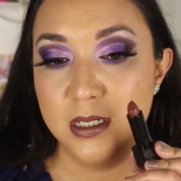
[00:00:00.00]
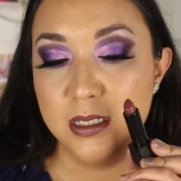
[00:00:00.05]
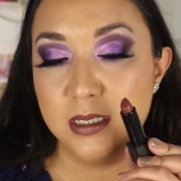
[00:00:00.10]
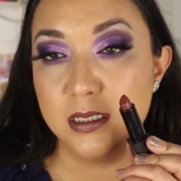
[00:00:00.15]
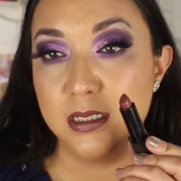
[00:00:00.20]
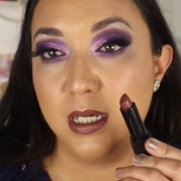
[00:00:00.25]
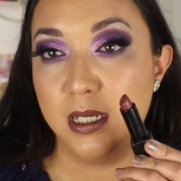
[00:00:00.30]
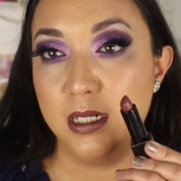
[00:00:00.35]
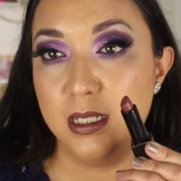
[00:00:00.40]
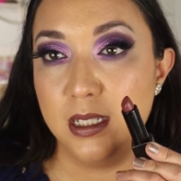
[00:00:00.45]

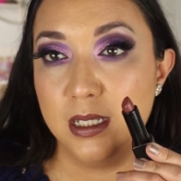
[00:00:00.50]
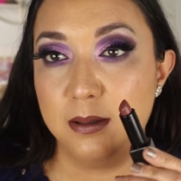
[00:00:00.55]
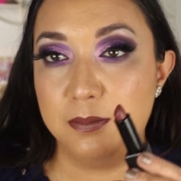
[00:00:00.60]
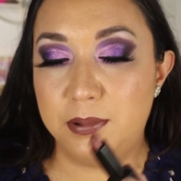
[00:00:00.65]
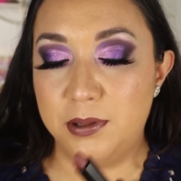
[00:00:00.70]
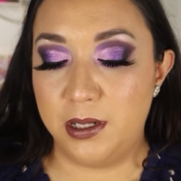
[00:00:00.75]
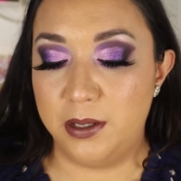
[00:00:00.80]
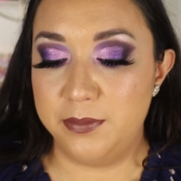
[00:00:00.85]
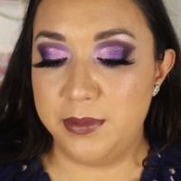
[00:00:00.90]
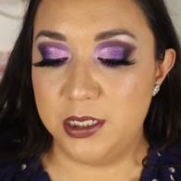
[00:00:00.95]
It's kind of like a
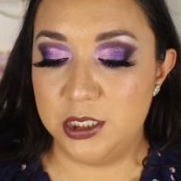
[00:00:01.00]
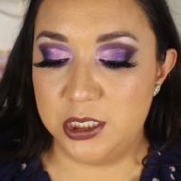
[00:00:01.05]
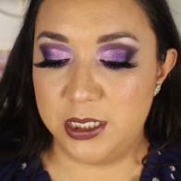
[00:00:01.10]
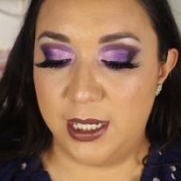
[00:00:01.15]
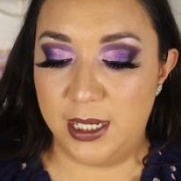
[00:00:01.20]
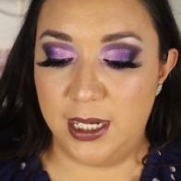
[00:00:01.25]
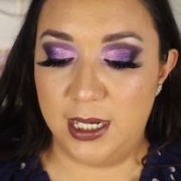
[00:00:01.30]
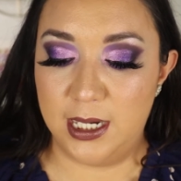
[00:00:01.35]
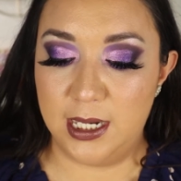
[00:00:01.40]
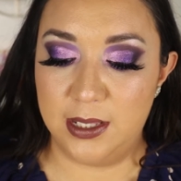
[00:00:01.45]
plummy
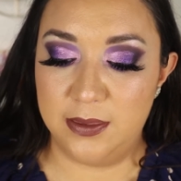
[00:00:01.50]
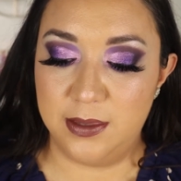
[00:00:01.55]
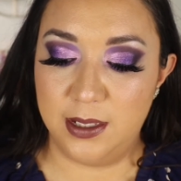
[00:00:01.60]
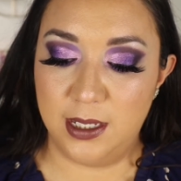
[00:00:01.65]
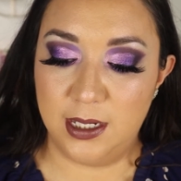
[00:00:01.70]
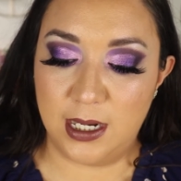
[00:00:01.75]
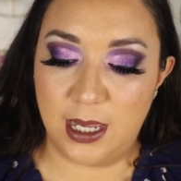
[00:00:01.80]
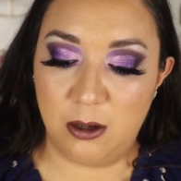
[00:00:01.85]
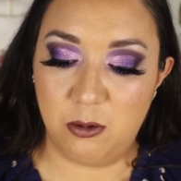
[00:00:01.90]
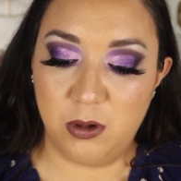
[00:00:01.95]
shade. And
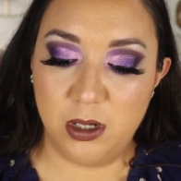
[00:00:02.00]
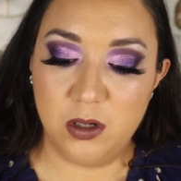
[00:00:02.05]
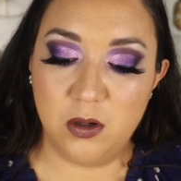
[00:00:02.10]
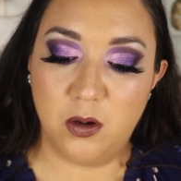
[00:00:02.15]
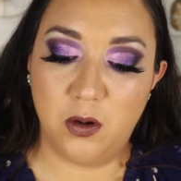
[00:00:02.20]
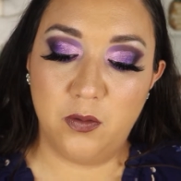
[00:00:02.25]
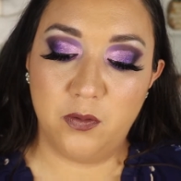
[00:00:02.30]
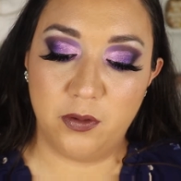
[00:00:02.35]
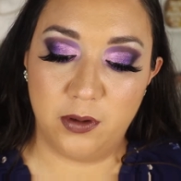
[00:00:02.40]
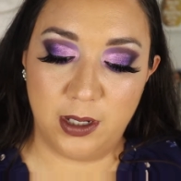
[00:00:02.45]
then I went
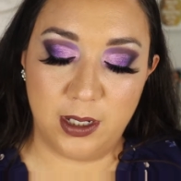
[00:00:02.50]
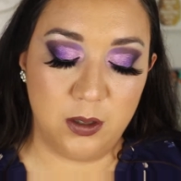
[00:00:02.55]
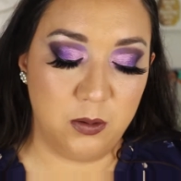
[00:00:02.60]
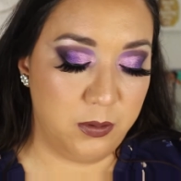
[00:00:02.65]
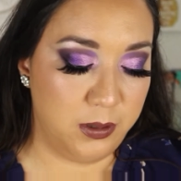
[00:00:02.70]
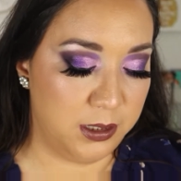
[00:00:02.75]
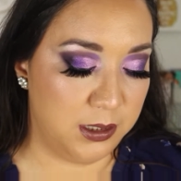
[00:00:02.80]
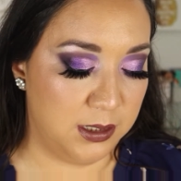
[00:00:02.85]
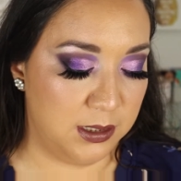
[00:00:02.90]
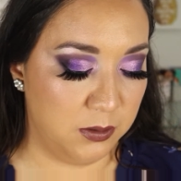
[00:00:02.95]
over it
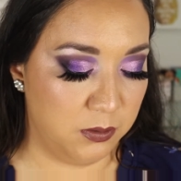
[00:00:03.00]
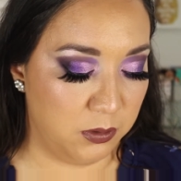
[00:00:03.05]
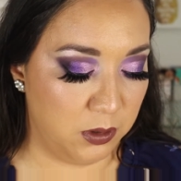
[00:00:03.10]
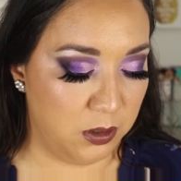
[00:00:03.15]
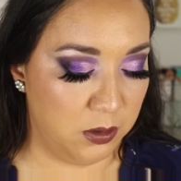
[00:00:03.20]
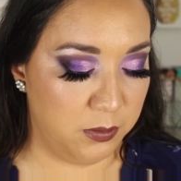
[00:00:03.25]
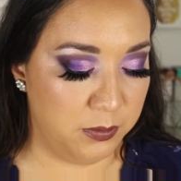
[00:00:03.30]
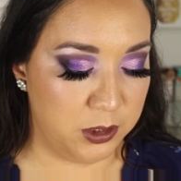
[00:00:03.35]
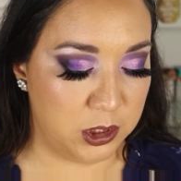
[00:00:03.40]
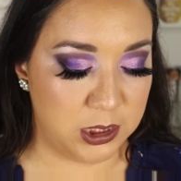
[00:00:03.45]
with the
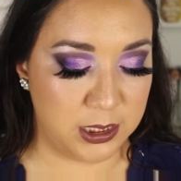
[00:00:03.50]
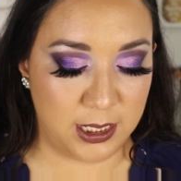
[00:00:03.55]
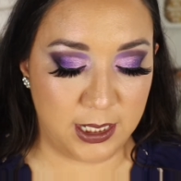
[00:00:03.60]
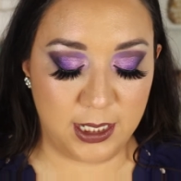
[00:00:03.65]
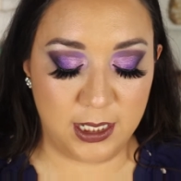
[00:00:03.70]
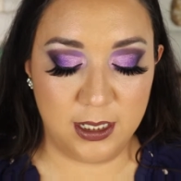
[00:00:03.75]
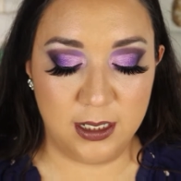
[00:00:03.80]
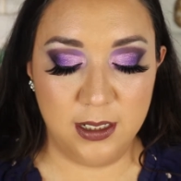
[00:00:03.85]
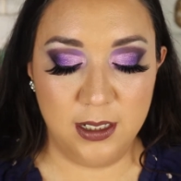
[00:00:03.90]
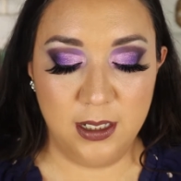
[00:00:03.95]
Rome
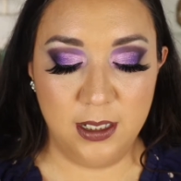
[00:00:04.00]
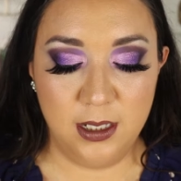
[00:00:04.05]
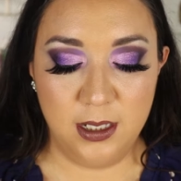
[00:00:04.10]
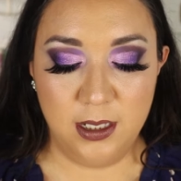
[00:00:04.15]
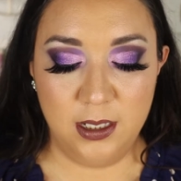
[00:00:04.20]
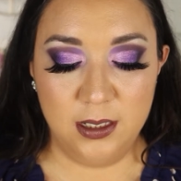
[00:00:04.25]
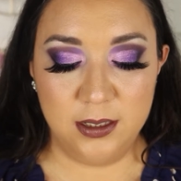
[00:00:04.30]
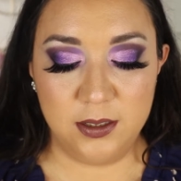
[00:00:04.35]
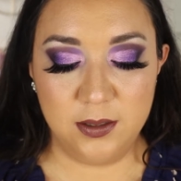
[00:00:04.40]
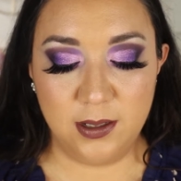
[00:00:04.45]
shade
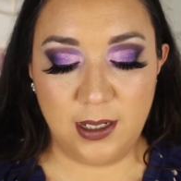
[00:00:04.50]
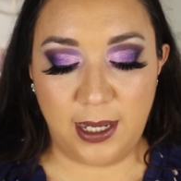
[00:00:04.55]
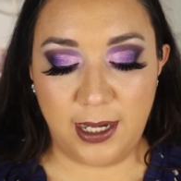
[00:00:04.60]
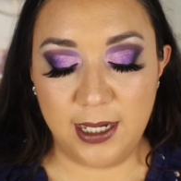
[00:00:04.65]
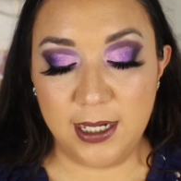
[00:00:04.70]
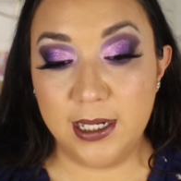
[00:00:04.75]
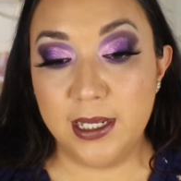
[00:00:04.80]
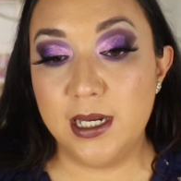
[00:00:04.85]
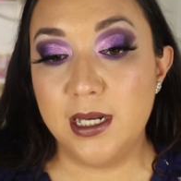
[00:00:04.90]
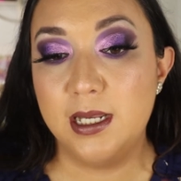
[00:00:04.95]
to
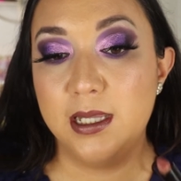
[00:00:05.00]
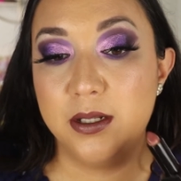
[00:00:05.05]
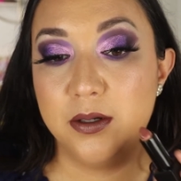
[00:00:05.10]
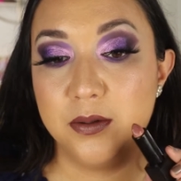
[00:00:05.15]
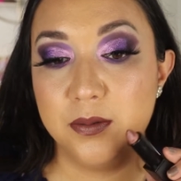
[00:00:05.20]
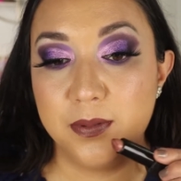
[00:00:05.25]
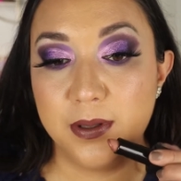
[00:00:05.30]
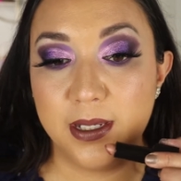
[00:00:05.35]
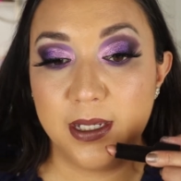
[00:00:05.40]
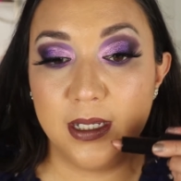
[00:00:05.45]
lighten it a little
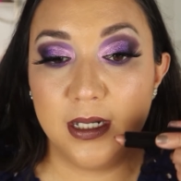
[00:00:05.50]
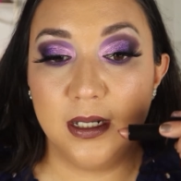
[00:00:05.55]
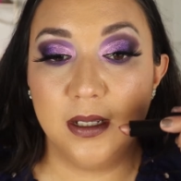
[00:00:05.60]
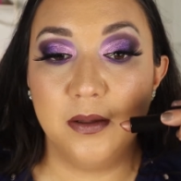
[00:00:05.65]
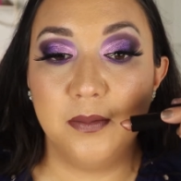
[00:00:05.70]
bit,